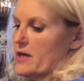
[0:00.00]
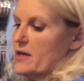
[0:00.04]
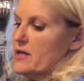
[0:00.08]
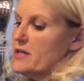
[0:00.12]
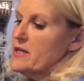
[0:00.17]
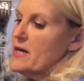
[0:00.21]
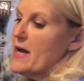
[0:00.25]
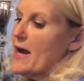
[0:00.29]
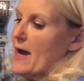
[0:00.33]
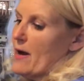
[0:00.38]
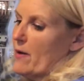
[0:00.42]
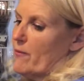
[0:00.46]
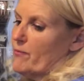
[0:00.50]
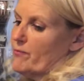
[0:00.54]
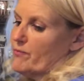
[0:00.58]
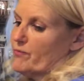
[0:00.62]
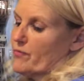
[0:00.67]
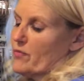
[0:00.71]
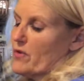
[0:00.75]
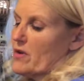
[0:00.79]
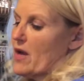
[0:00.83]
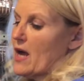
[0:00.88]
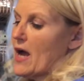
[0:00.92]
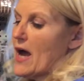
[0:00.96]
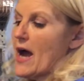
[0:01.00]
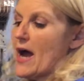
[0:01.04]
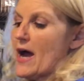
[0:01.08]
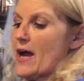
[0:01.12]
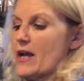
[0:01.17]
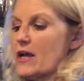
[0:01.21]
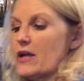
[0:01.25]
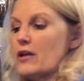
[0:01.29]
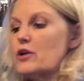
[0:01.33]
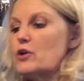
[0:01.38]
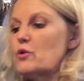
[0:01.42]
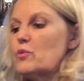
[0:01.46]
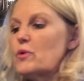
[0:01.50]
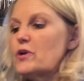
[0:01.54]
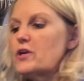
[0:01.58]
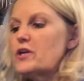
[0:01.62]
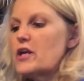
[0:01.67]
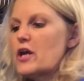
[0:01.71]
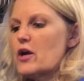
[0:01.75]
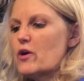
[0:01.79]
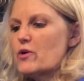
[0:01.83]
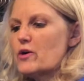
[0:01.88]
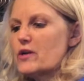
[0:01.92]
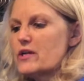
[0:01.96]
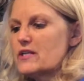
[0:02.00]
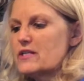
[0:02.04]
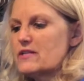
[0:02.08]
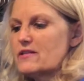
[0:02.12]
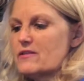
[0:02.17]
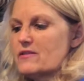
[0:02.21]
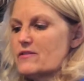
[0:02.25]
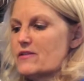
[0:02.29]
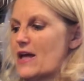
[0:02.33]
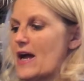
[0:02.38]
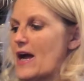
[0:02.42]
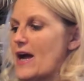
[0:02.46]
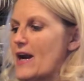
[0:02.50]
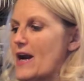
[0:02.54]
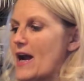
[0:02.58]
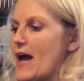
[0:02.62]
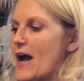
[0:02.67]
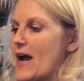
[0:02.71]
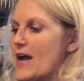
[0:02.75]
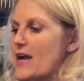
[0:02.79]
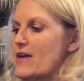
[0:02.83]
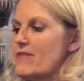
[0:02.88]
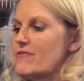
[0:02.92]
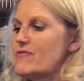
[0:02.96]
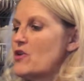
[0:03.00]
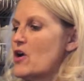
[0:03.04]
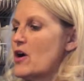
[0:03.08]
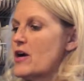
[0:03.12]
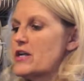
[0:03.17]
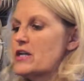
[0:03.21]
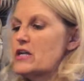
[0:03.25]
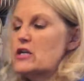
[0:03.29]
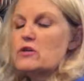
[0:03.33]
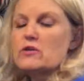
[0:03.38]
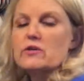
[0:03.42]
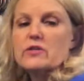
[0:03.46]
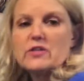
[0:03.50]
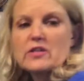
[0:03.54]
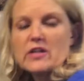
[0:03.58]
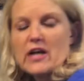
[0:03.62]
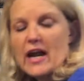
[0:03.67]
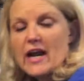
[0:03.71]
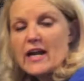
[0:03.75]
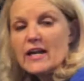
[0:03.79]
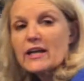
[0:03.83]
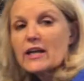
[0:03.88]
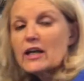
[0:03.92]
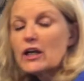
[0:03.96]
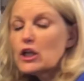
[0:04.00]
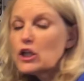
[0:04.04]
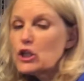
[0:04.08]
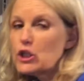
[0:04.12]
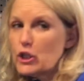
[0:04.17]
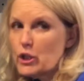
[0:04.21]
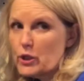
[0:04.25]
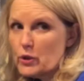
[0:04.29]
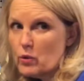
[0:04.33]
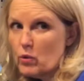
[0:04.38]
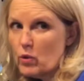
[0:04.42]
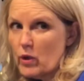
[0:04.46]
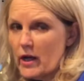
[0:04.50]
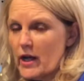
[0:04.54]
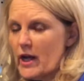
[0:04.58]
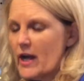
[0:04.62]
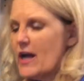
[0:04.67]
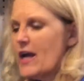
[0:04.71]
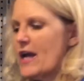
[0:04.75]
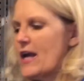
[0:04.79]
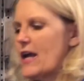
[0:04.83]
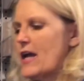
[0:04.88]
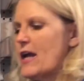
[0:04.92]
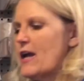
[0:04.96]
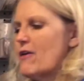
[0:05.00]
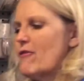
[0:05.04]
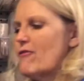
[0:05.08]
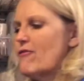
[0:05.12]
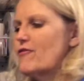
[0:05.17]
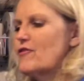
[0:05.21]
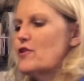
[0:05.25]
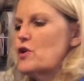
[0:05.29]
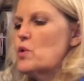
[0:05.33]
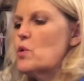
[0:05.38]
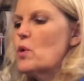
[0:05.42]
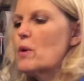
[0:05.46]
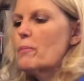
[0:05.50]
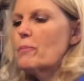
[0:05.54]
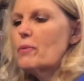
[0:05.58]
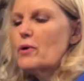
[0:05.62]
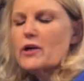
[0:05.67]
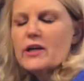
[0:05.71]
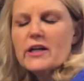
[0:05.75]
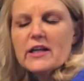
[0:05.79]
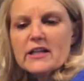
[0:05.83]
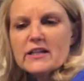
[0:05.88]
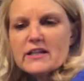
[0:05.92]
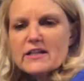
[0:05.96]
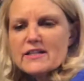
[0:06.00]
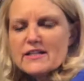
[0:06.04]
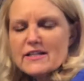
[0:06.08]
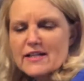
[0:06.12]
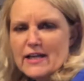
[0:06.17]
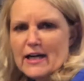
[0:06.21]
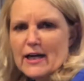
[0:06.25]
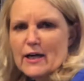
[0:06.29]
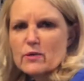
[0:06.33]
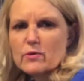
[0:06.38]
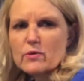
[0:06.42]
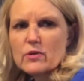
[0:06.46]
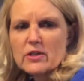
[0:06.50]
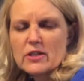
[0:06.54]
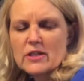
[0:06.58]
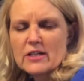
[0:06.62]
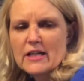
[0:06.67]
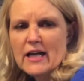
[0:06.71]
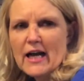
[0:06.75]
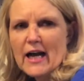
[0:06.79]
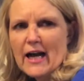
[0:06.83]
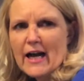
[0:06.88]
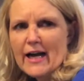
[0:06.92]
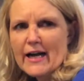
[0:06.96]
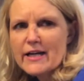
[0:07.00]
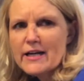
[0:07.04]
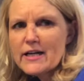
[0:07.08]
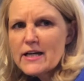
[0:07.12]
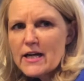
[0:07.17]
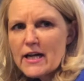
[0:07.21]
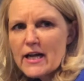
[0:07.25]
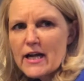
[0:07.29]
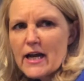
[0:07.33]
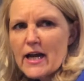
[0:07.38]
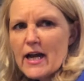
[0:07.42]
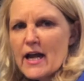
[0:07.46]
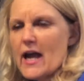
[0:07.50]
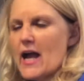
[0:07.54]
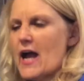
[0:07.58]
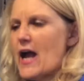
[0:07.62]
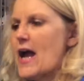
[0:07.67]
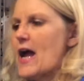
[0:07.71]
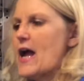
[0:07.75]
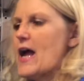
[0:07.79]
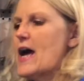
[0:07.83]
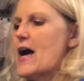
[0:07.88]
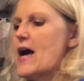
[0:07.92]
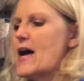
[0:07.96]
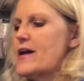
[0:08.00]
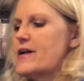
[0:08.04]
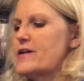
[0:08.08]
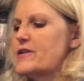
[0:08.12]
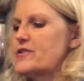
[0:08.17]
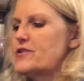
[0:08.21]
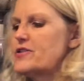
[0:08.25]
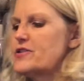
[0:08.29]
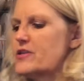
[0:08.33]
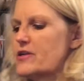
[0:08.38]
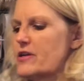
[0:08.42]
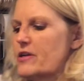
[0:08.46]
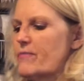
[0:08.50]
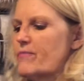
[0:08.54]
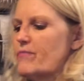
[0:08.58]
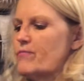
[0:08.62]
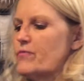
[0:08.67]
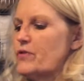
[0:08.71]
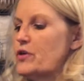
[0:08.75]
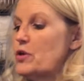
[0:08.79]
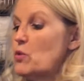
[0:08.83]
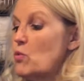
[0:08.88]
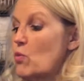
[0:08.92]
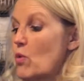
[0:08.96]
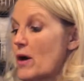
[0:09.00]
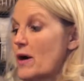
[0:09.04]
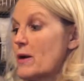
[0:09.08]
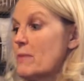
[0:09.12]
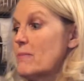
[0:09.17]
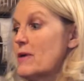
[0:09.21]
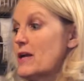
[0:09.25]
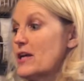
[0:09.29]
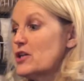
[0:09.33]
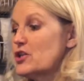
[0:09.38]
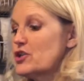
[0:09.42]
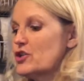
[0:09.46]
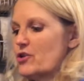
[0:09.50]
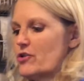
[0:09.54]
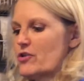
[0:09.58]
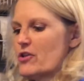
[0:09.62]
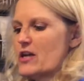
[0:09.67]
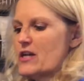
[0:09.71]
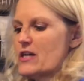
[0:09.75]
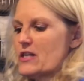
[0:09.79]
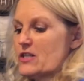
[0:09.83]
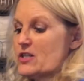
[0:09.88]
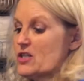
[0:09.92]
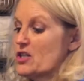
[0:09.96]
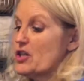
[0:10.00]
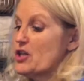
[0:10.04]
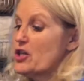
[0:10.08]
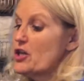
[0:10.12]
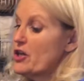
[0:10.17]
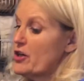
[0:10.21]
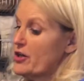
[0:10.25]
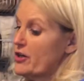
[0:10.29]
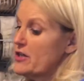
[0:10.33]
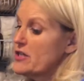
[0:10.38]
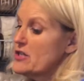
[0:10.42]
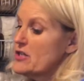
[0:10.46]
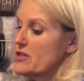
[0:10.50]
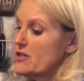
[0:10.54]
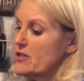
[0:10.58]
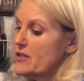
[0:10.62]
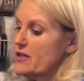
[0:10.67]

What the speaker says: Now, you would notice that I have not used any glue. If you're putting this outside and you want to make sure that it's secure, because